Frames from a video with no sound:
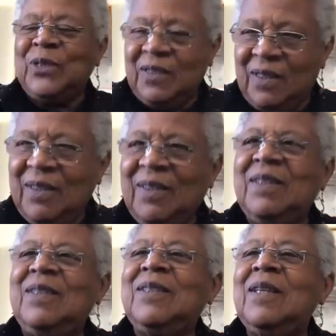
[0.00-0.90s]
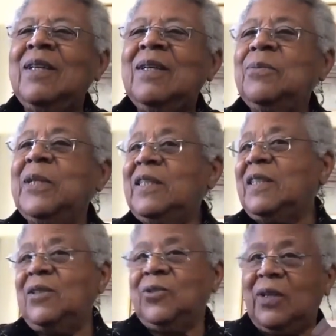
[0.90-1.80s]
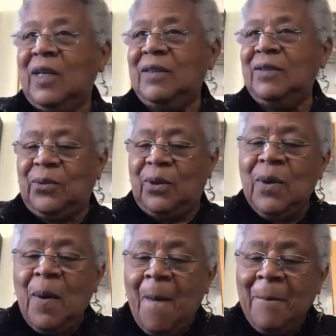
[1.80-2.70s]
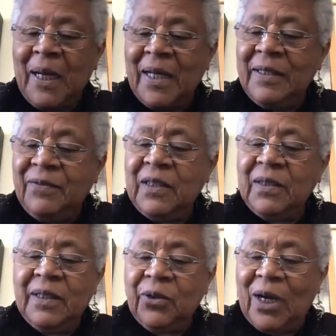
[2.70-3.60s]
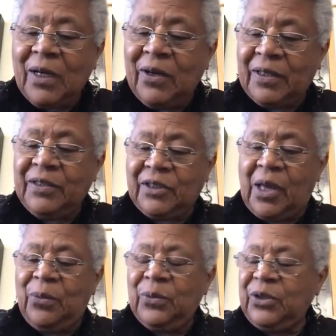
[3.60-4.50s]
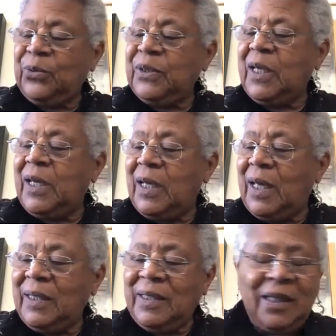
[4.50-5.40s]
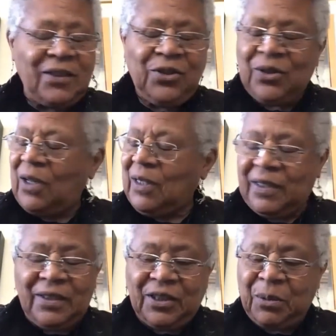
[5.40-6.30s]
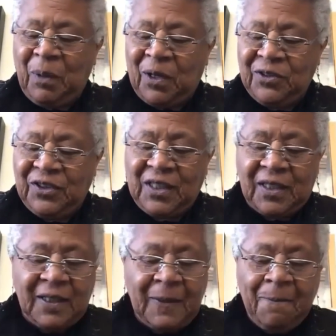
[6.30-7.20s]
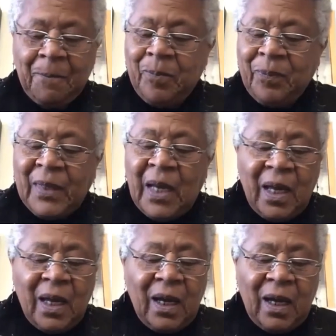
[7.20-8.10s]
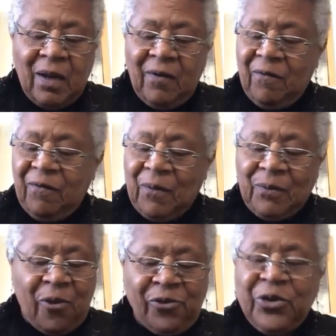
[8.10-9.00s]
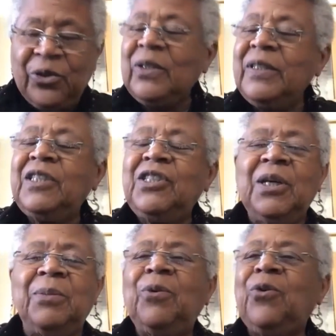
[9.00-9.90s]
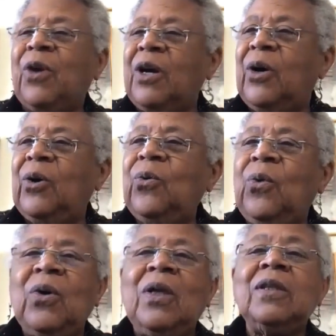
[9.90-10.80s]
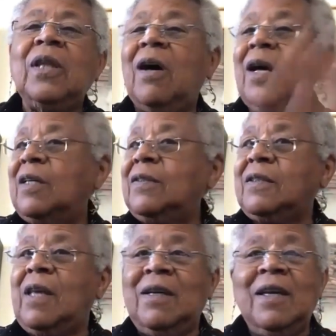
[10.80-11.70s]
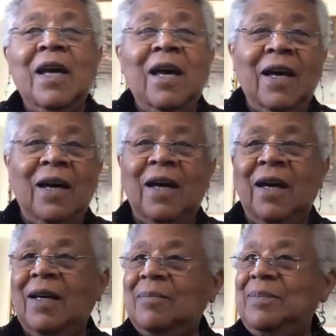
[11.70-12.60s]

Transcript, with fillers: existence with Central High School. But I lived in Little Rock, Arkansas, which was a, I guess you call it a small city, uh, totally Jim Crow laws. Uh,